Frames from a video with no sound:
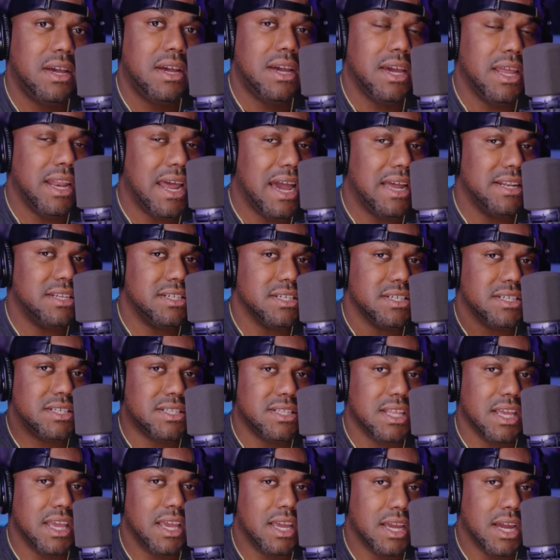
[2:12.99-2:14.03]
and I just
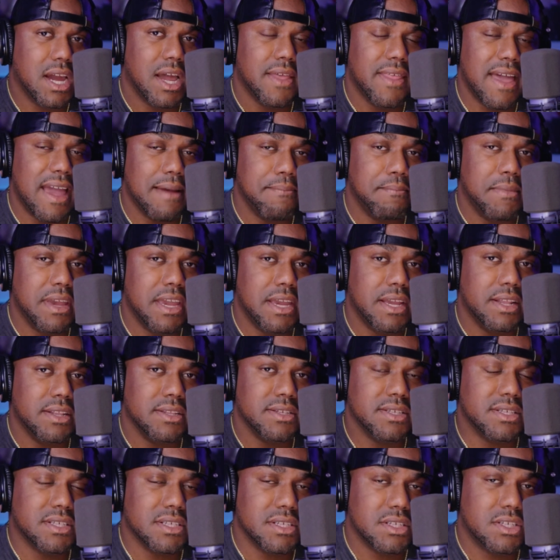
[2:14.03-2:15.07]
think uh, that means